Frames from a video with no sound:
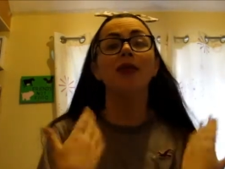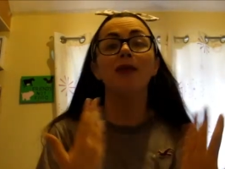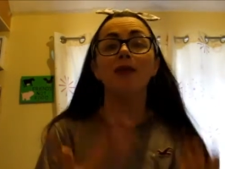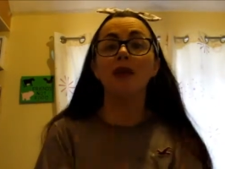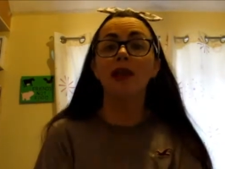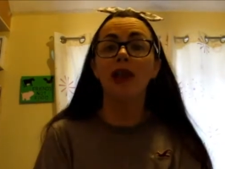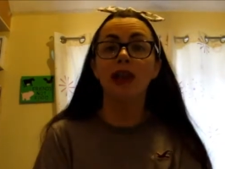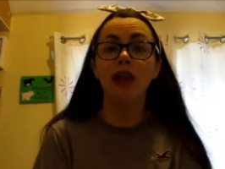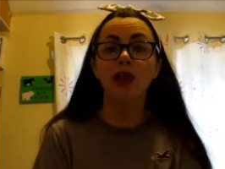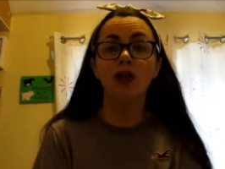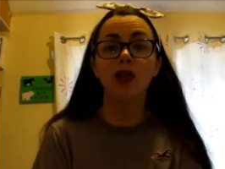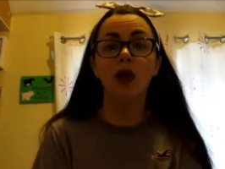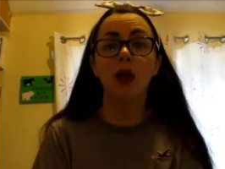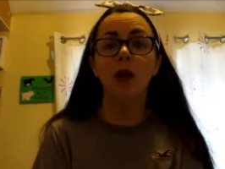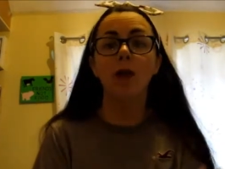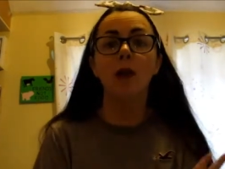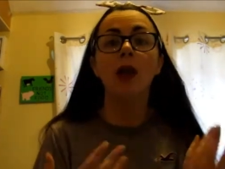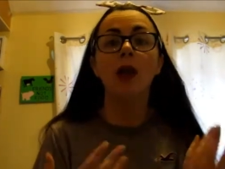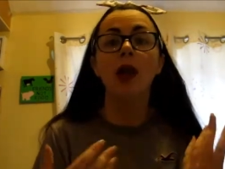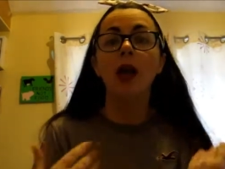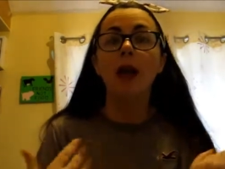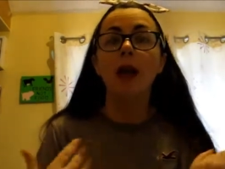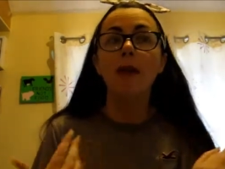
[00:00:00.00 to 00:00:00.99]
to my next job
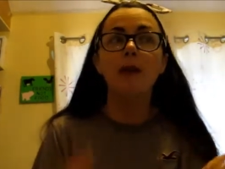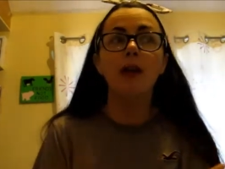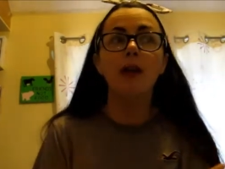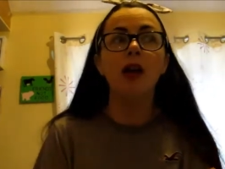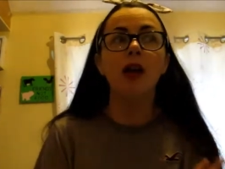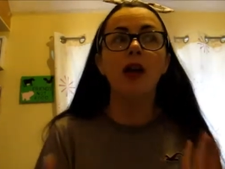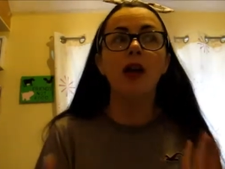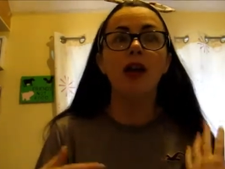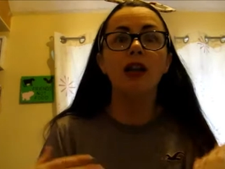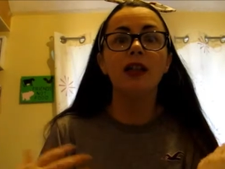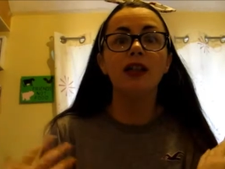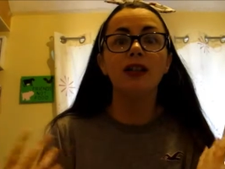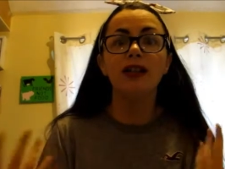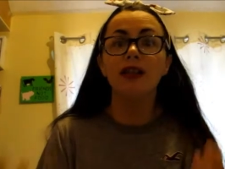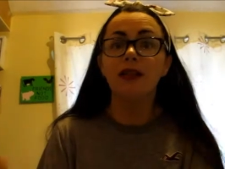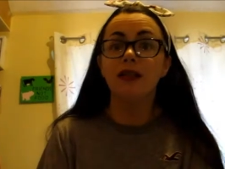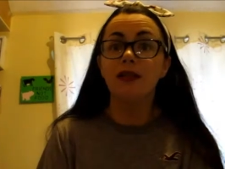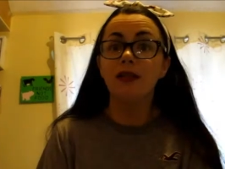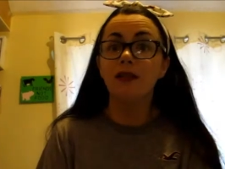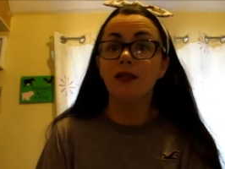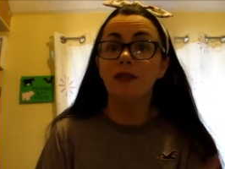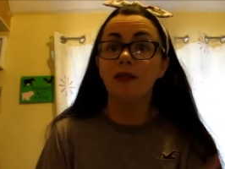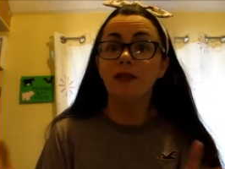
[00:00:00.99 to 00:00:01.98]
because
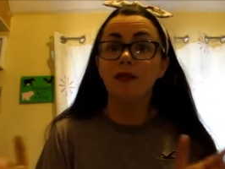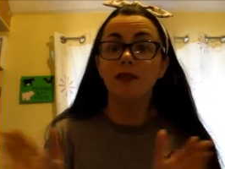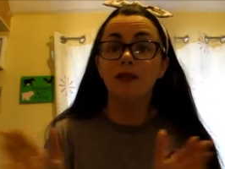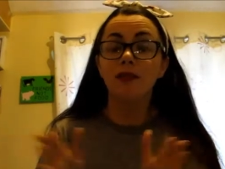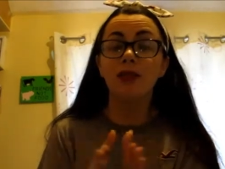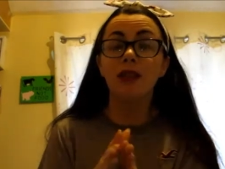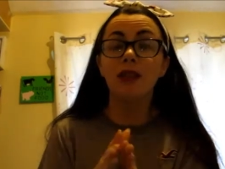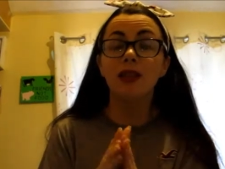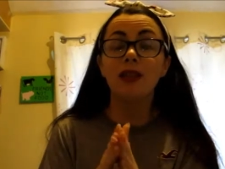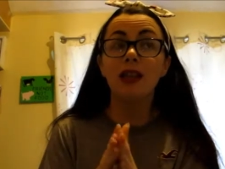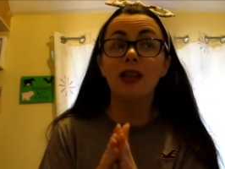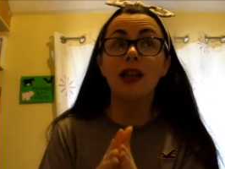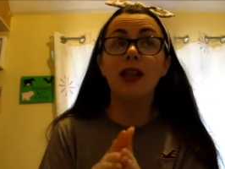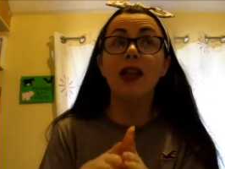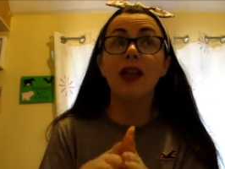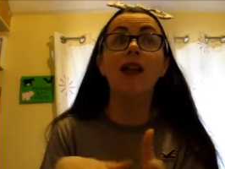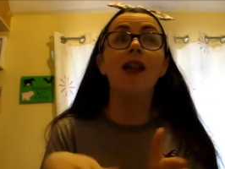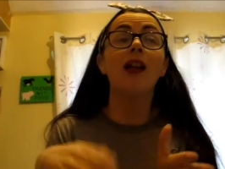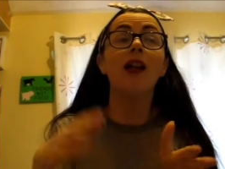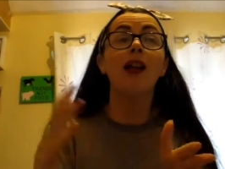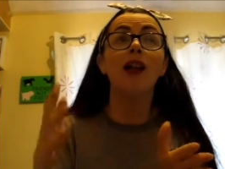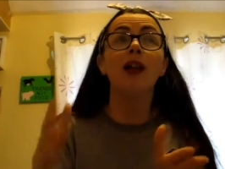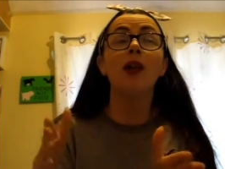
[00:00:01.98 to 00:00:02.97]

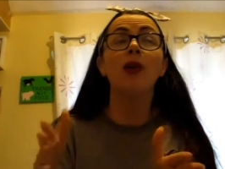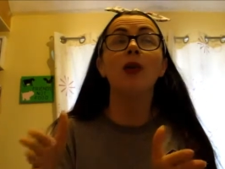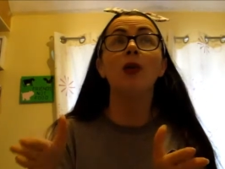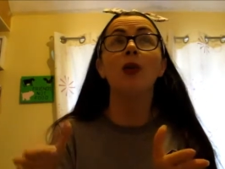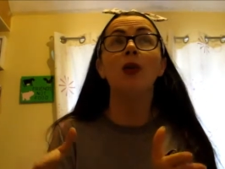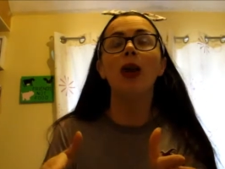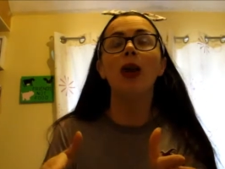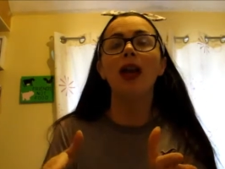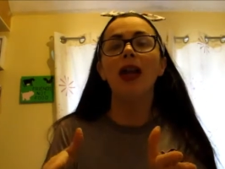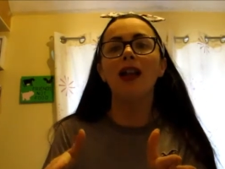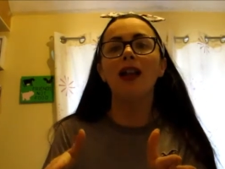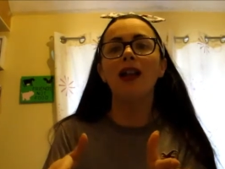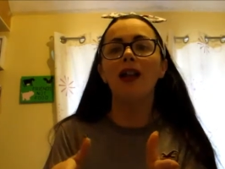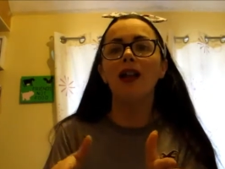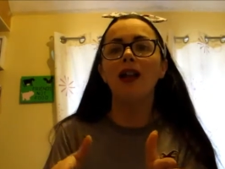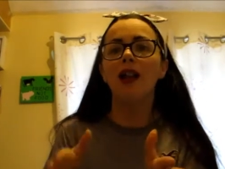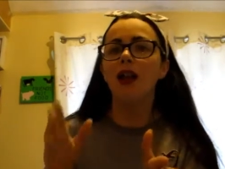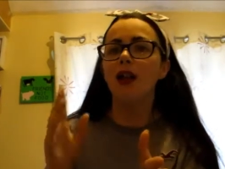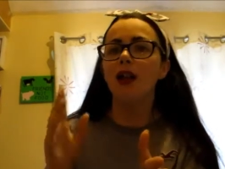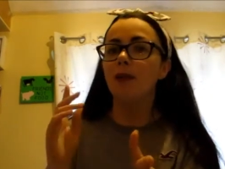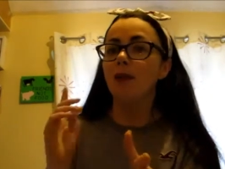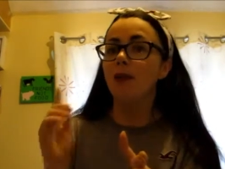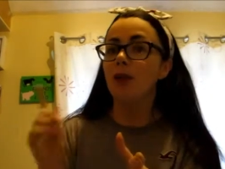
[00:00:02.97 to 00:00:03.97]
I quit
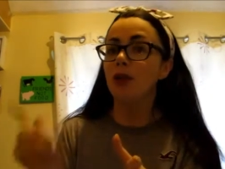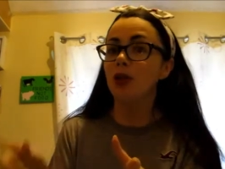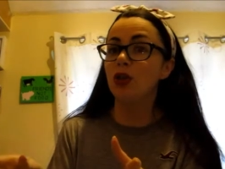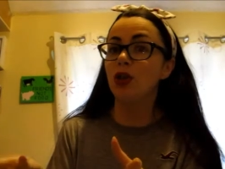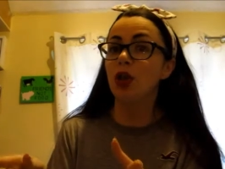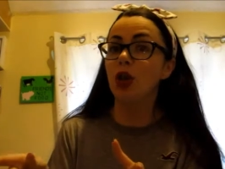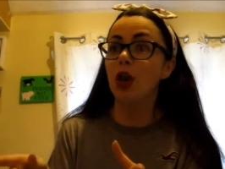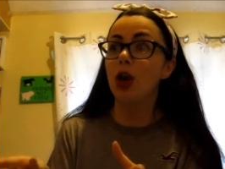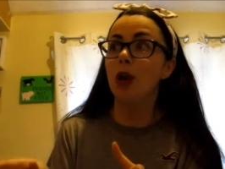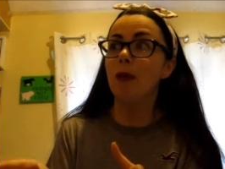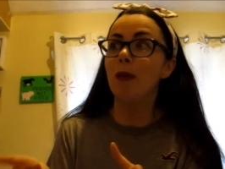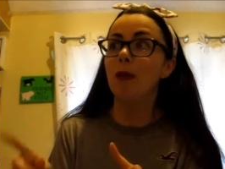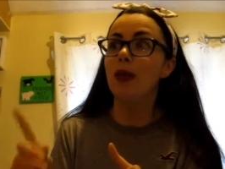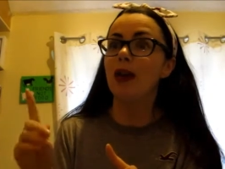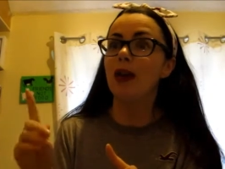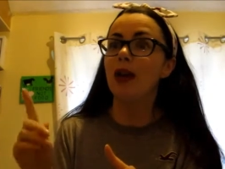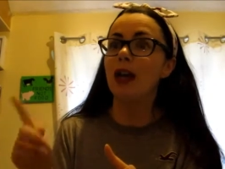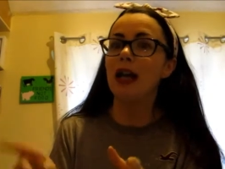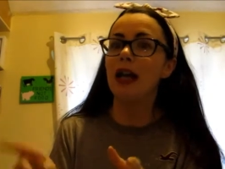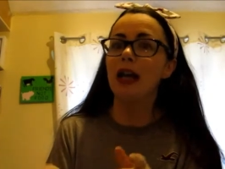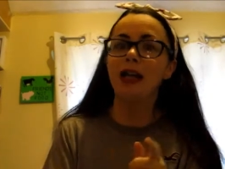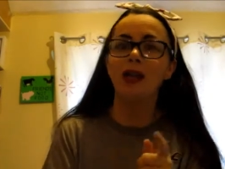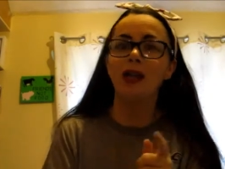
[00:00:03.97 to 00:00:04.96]
my job
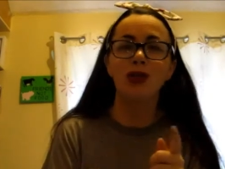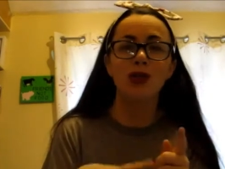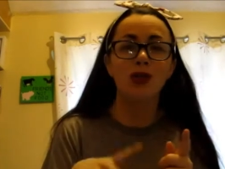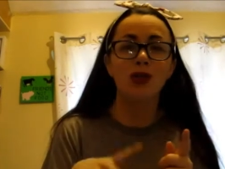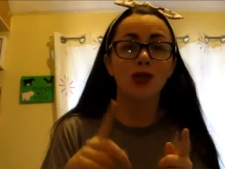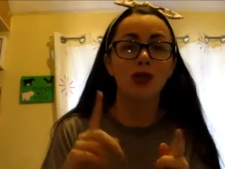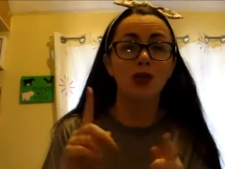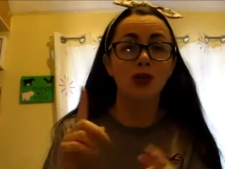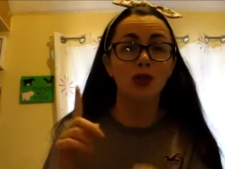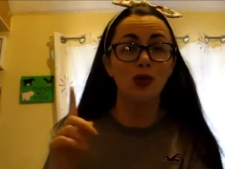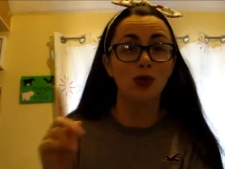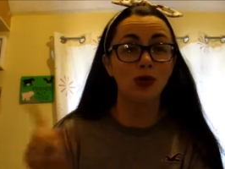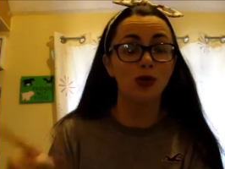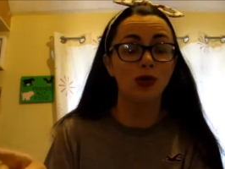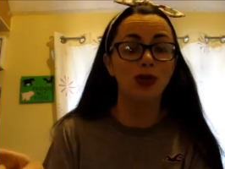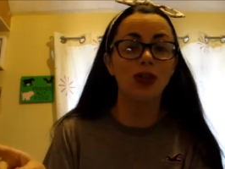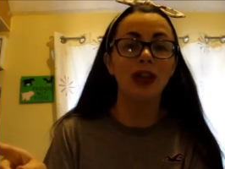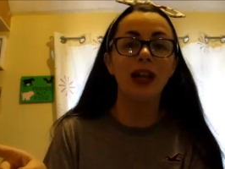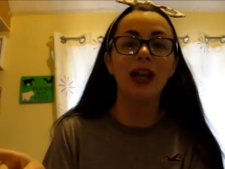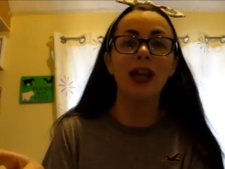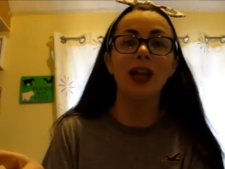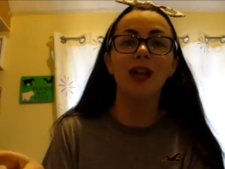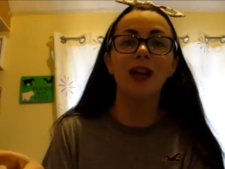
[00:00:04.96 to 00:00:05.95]
last
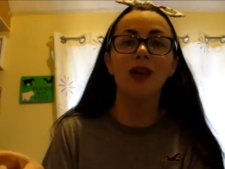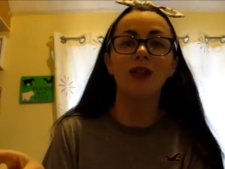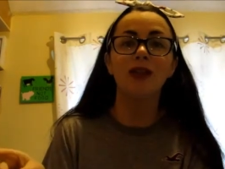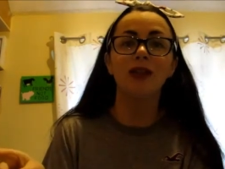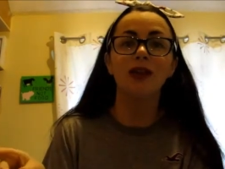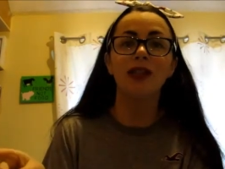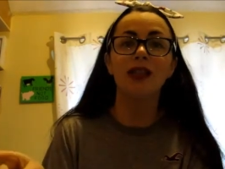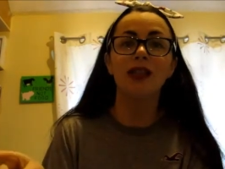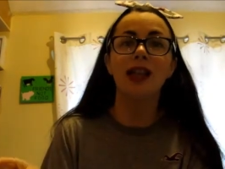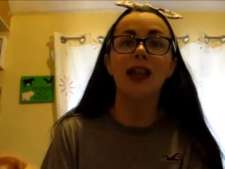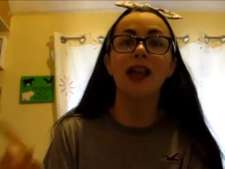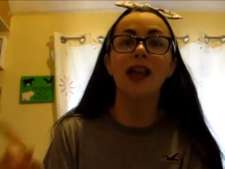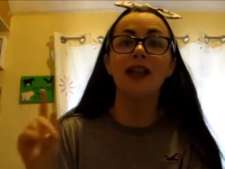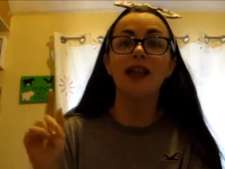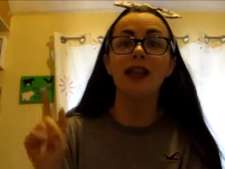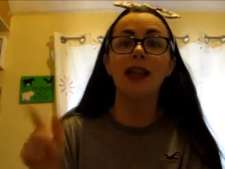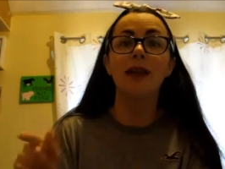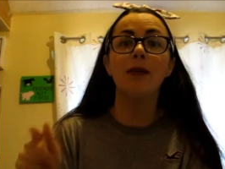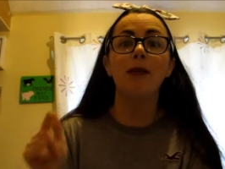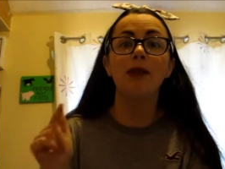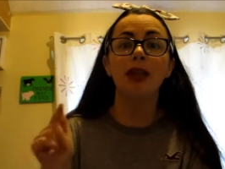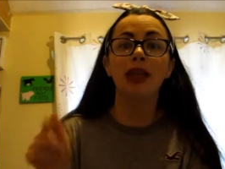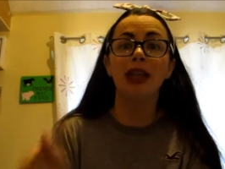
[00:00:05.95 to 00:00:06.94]
Sunday. I'm going to say I
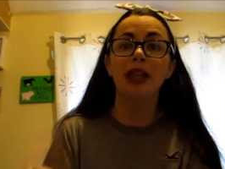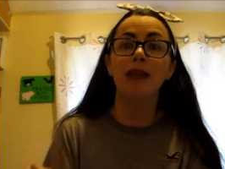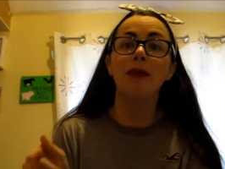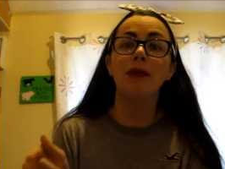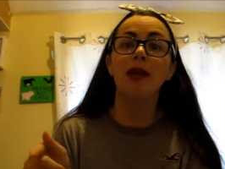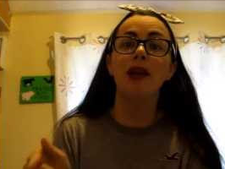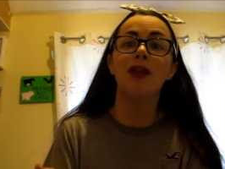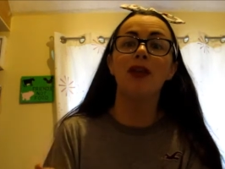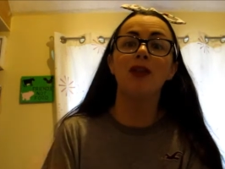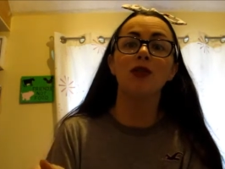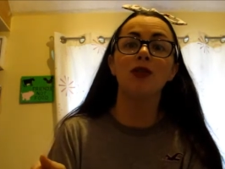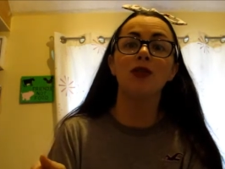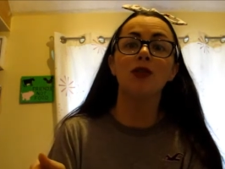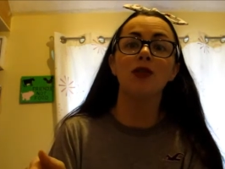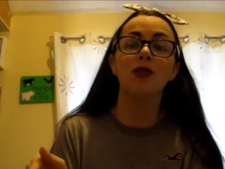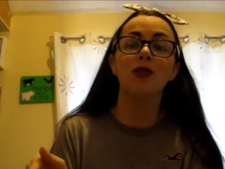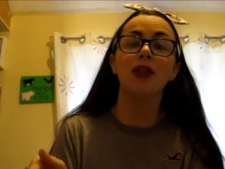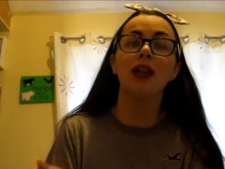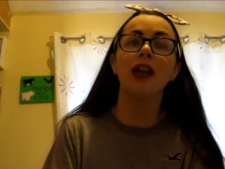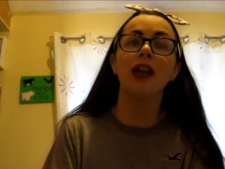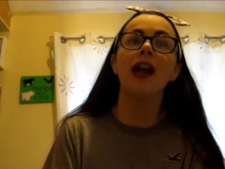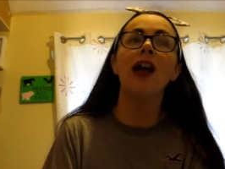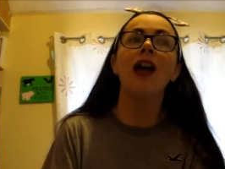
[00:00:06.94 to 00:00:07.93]
sent my email on
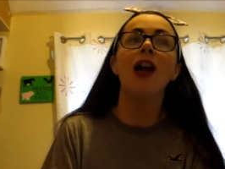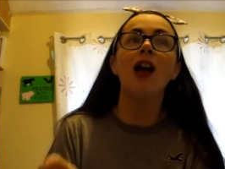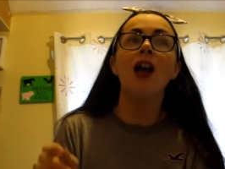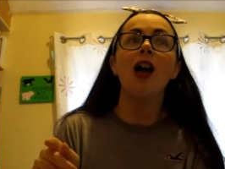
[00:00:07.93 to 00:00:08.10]
Sunday.